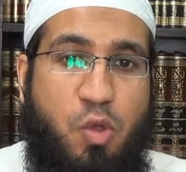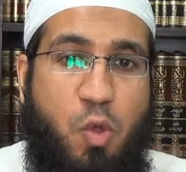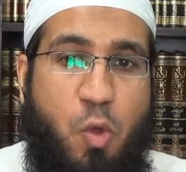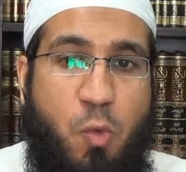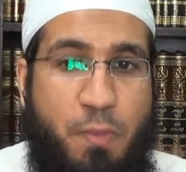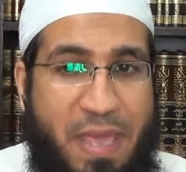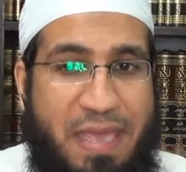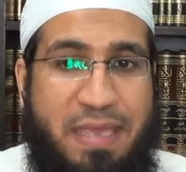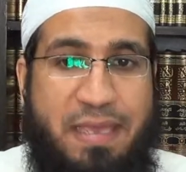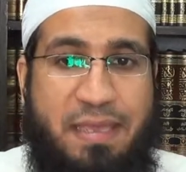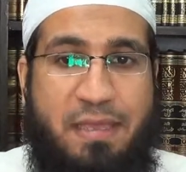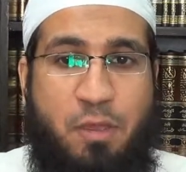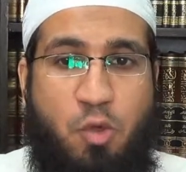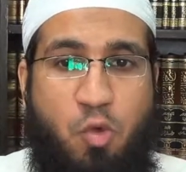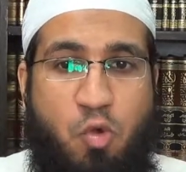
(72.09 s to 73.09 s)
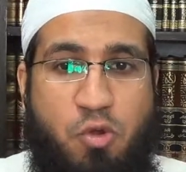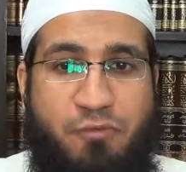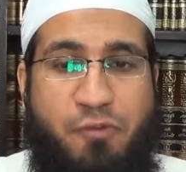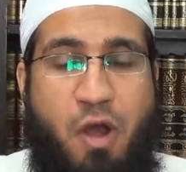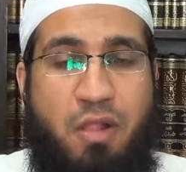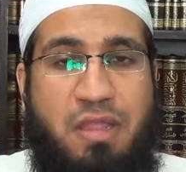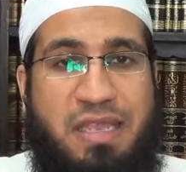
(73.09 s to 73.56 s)
obeying or
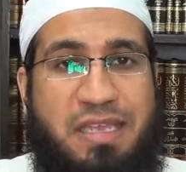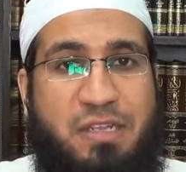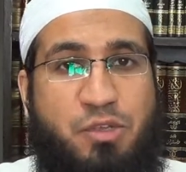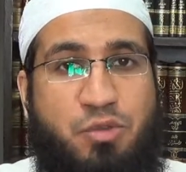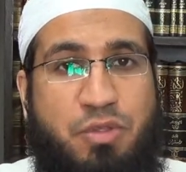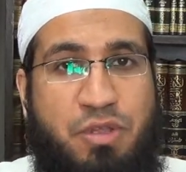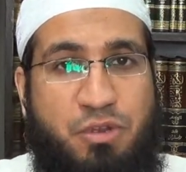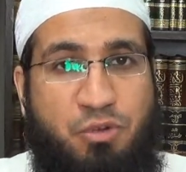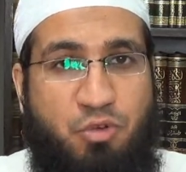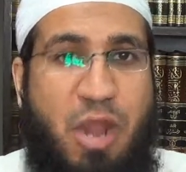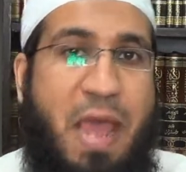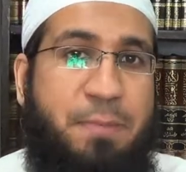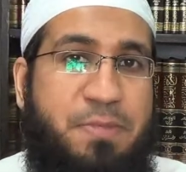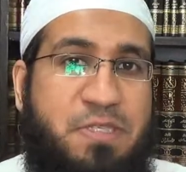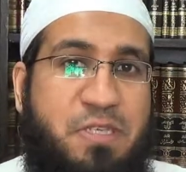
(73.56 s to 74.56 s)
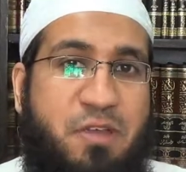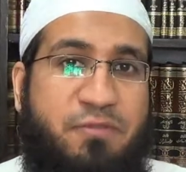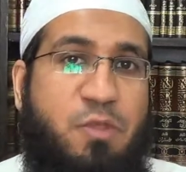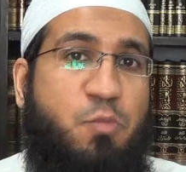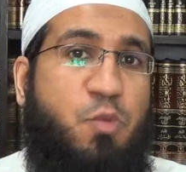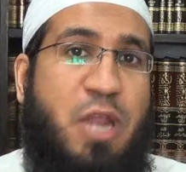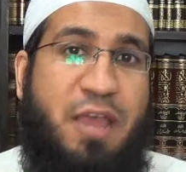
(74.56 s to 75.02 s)
falling into the traps of
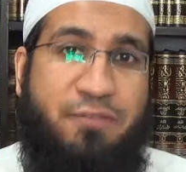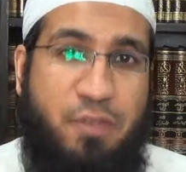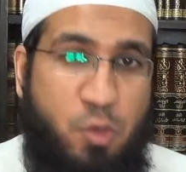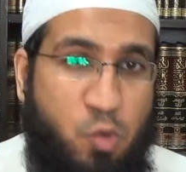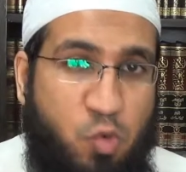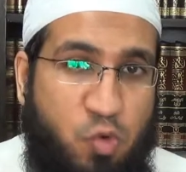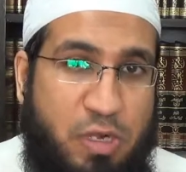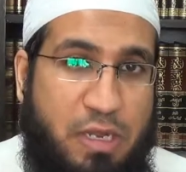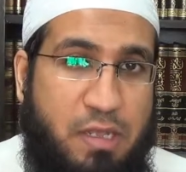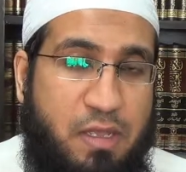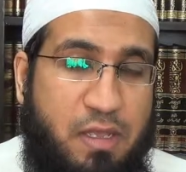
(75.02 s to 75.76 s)
the munafiqoon,